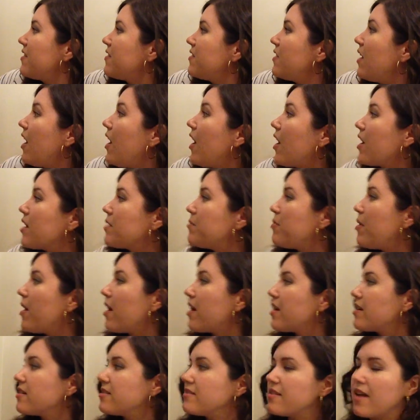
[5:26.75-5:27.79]
The hard
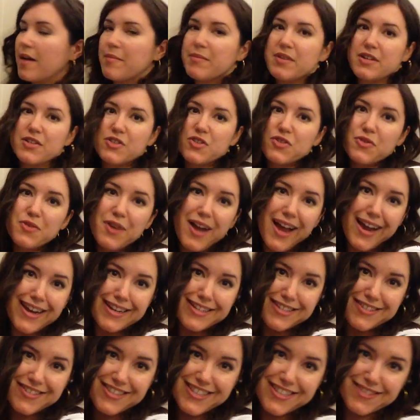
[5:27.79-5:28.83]
part, I'm going to try
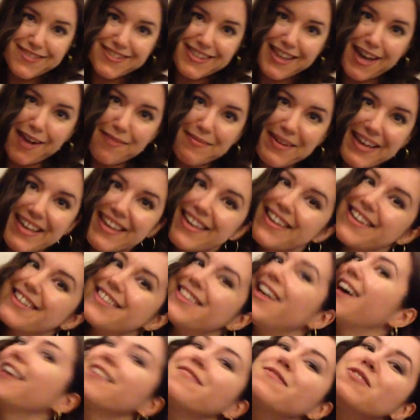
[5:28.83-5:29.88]
and do this without making a
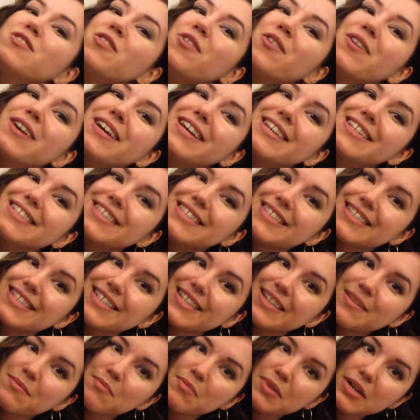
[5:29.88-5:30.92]
lot of noise.
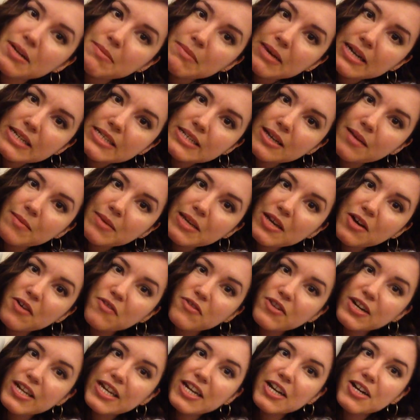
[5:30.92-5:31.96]
And bring my dummy
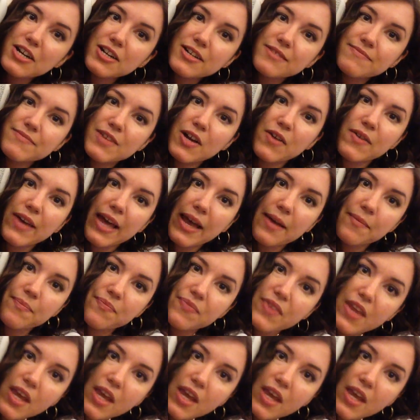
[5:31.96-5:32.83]
over here. Okay.